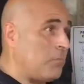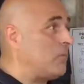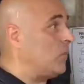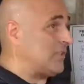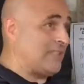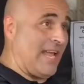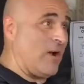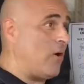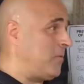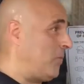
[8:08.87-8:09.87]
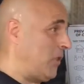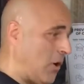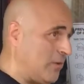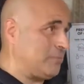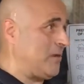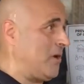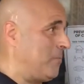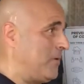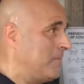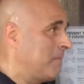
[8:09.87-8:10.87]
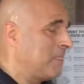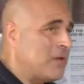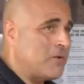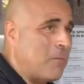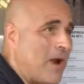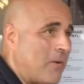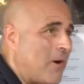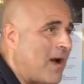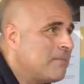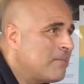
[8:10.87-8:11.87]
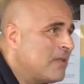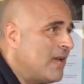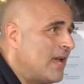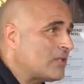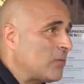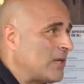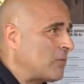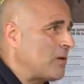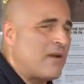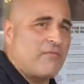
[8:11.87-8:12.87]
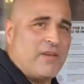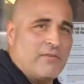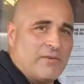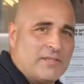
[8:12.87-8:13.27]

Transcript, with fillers: will stay open, will always be open, no matter what. And that's why it's one of my favorites.